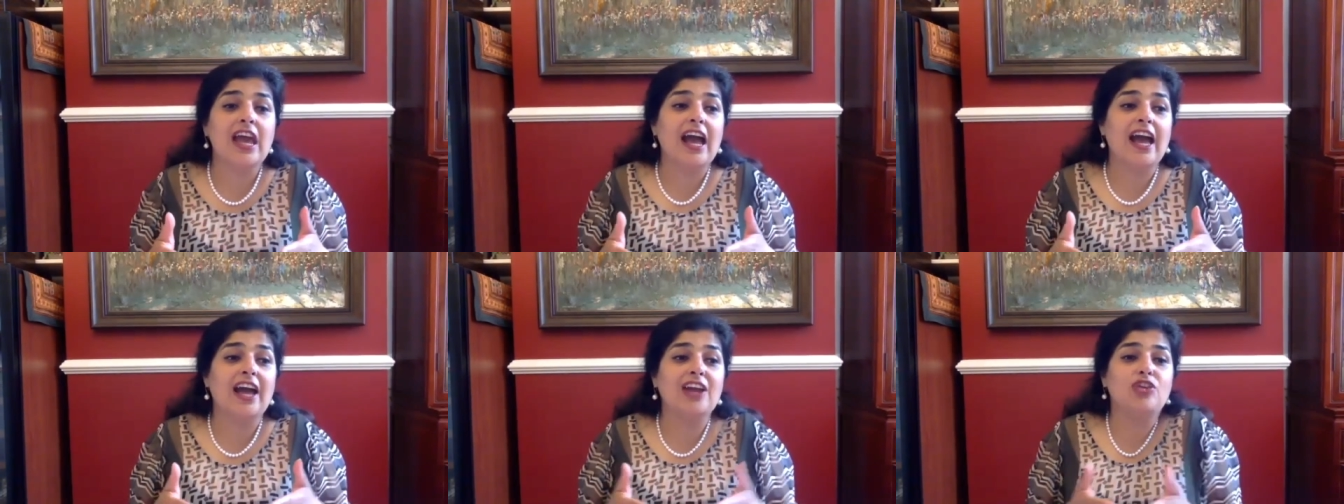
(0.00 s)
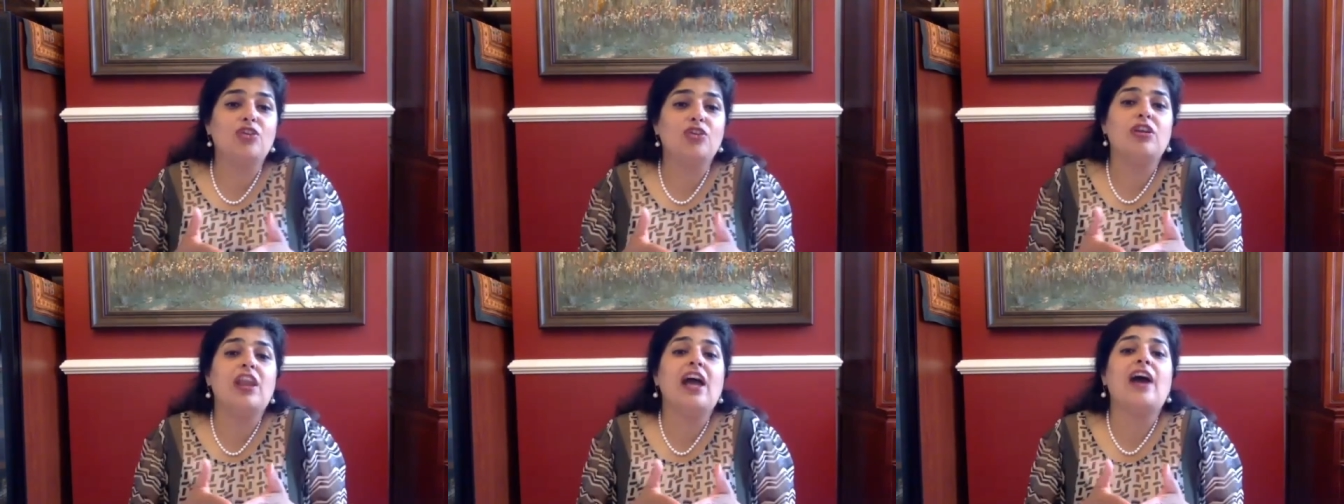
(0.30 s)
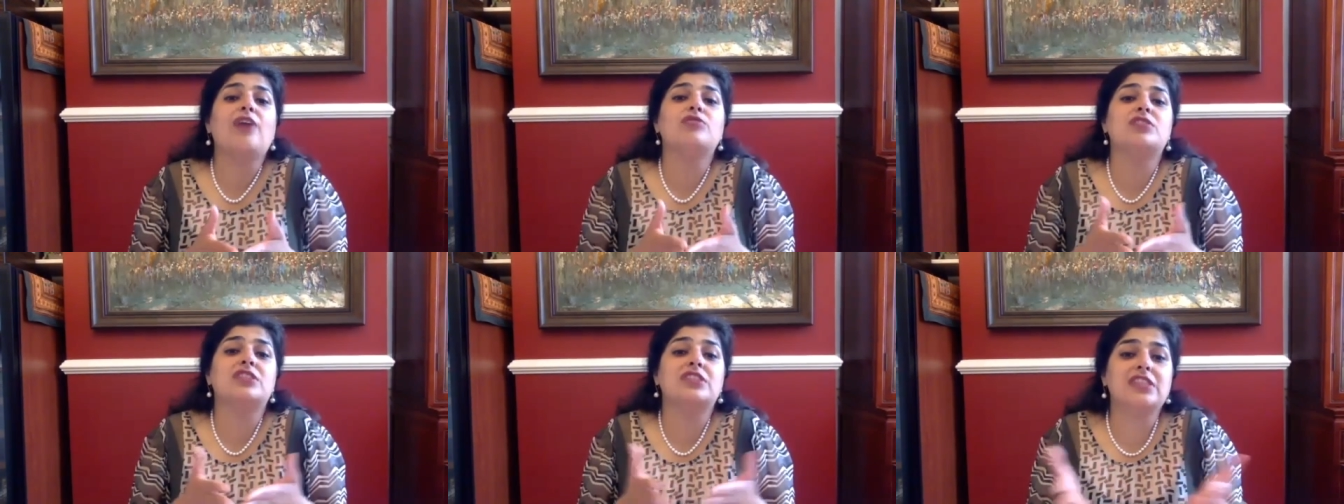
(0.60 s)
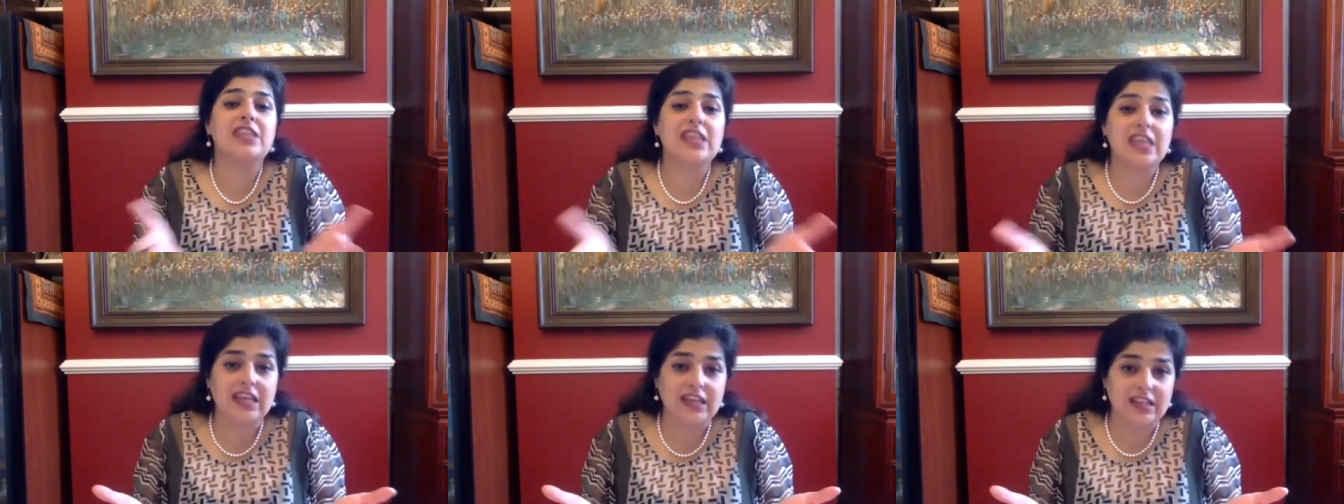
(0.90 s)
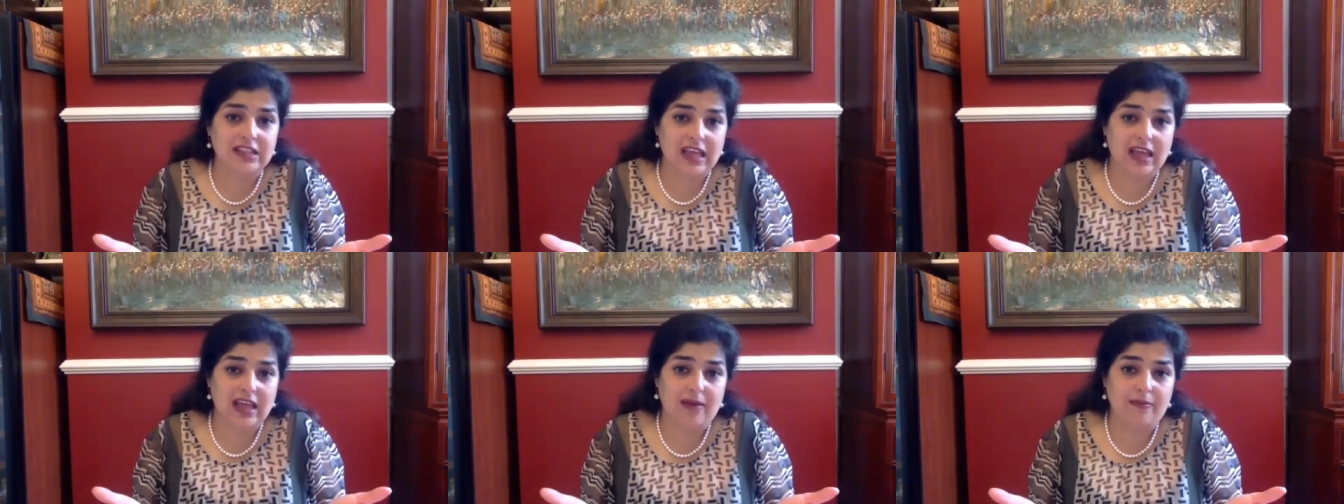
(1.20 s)
and you're now
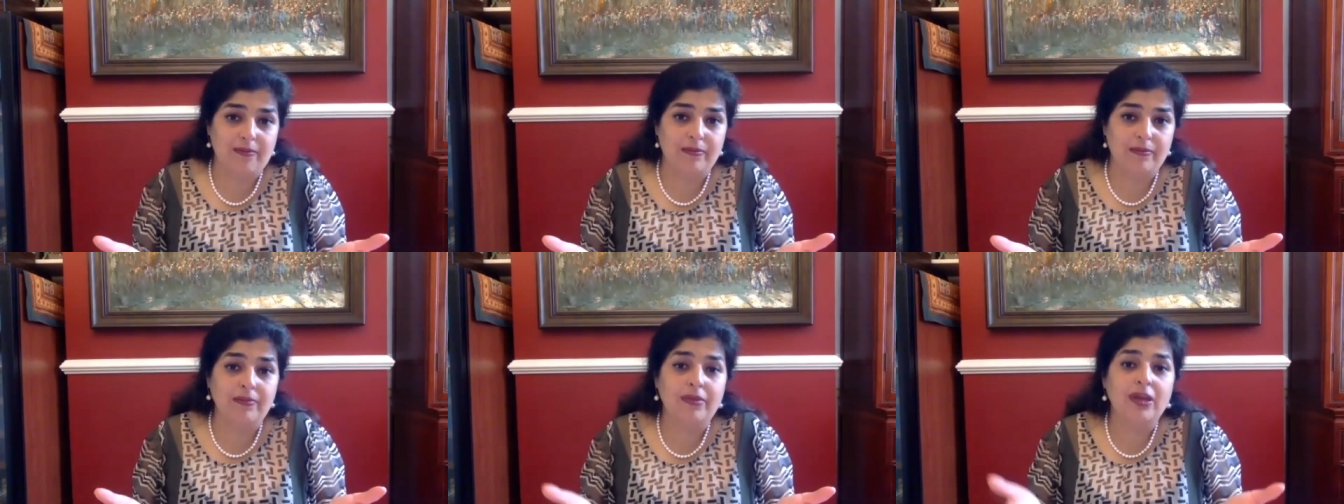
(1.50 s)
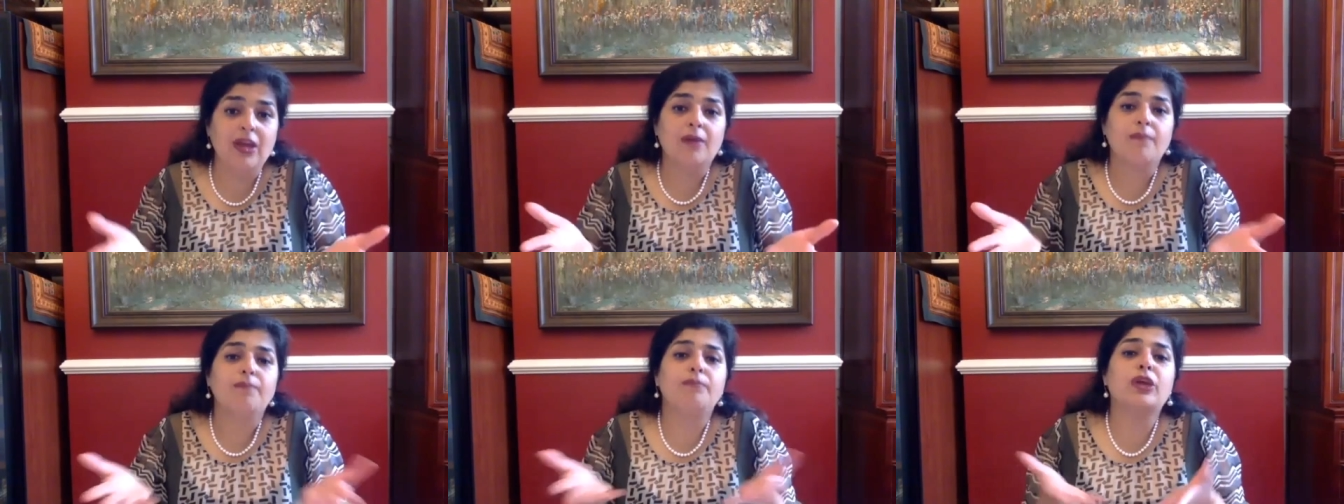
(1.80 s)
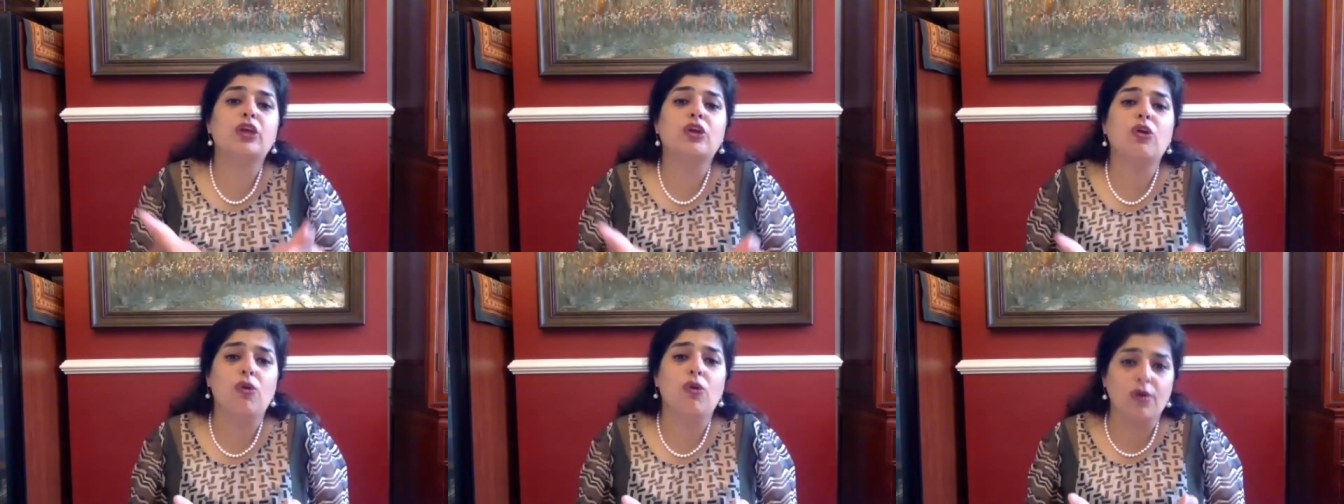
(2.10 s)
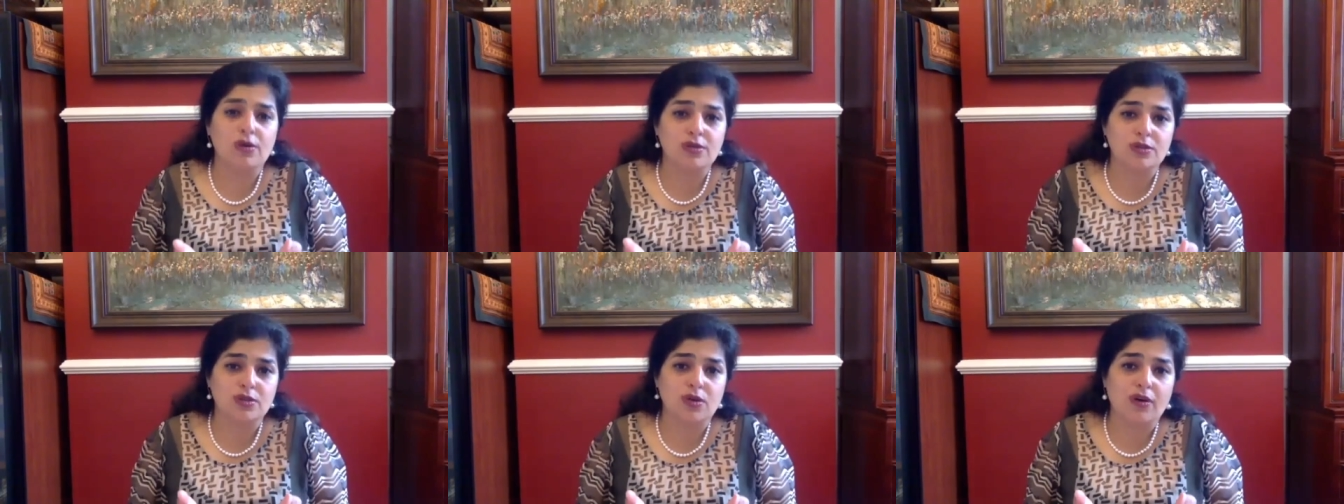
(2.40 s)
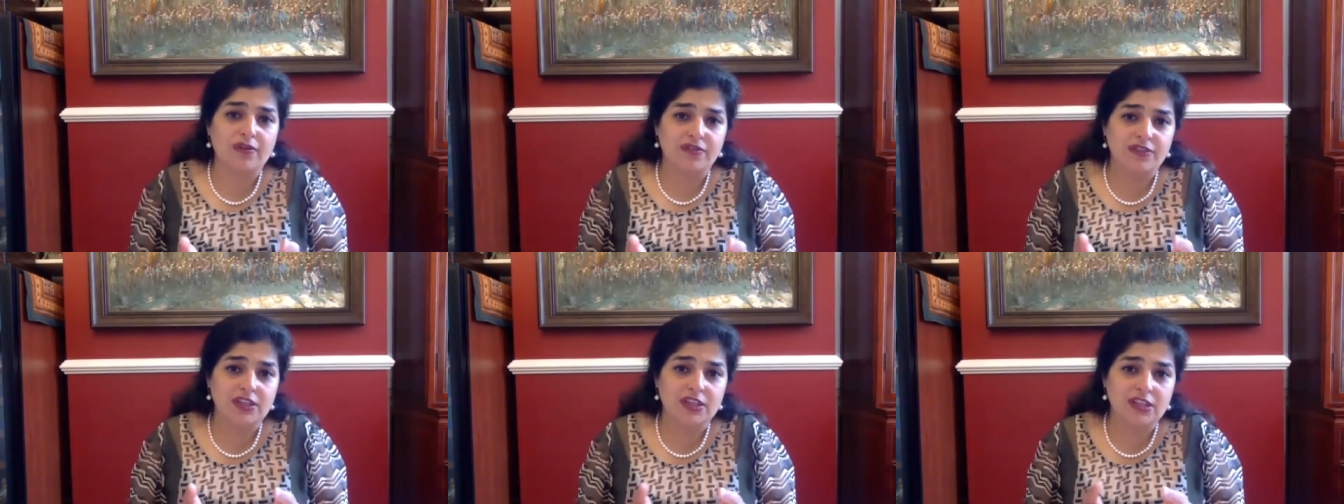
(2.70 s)
seeing them because
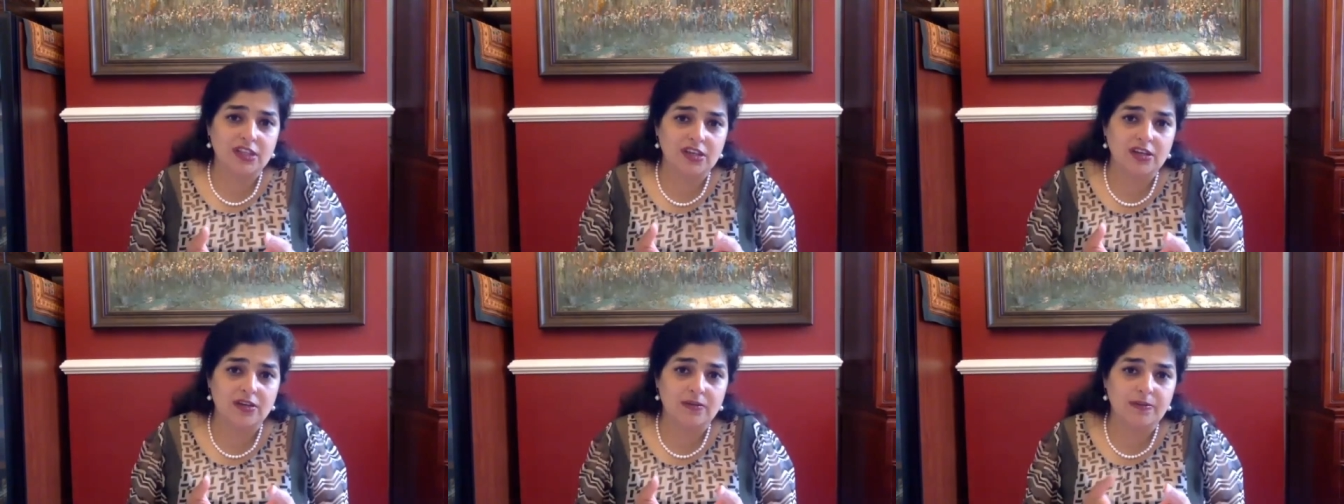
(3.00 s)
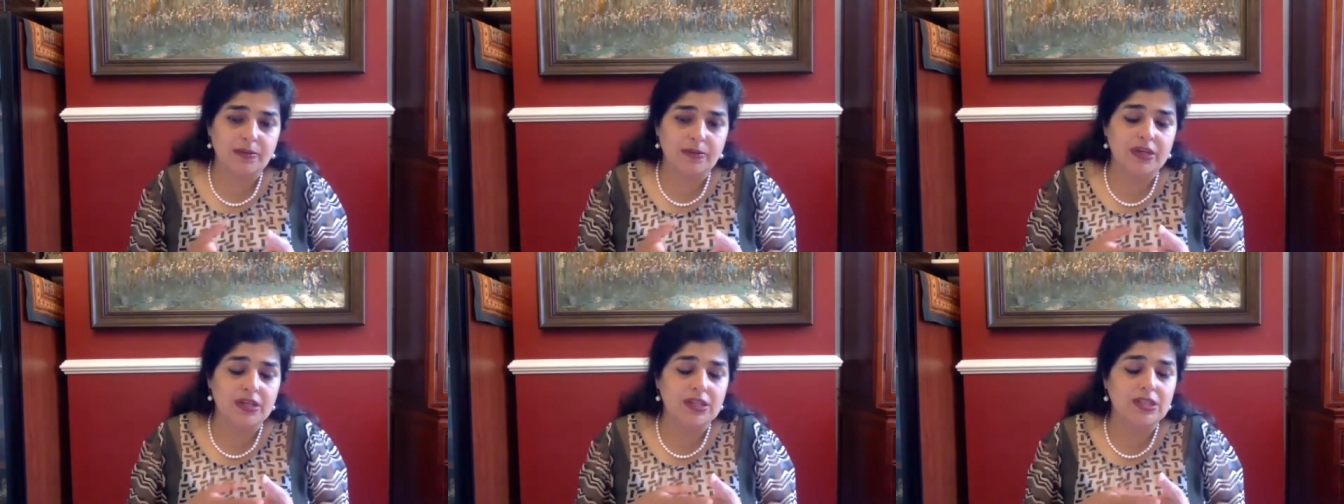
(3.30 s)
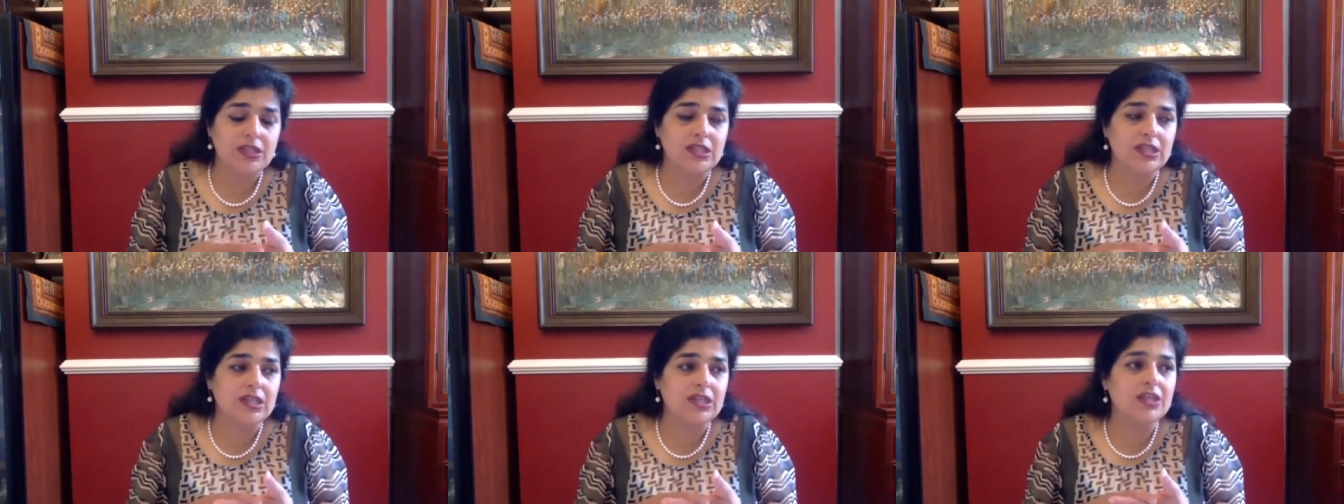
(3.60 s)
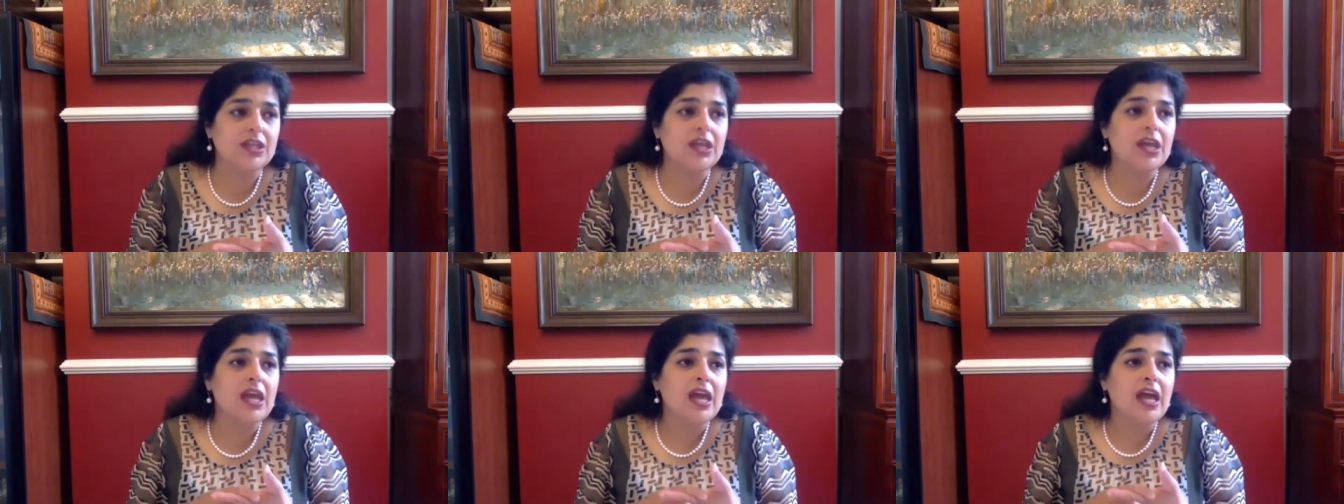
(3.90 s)
of the third person.